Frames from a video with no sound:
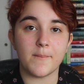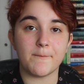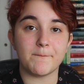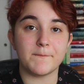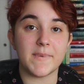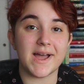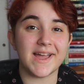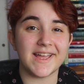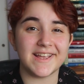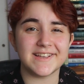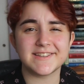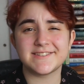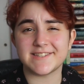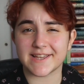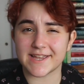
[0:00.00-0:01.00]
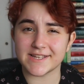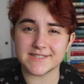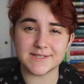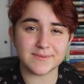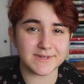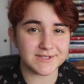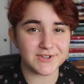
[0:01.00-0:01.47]
my 2nd
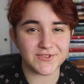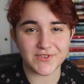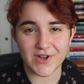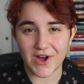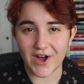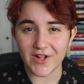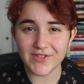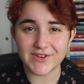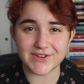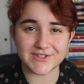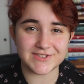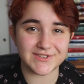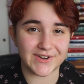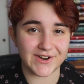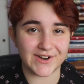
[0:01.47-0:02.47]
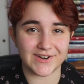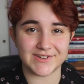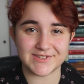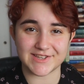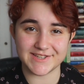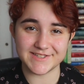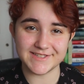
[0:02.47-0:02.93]
semester of college
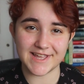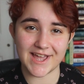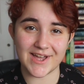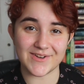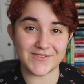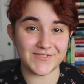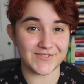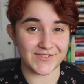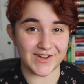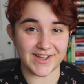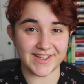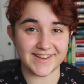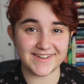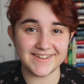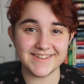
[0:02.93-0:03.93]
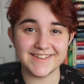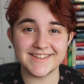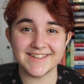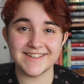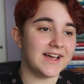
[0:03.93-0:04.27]
starts. Isn't that fun?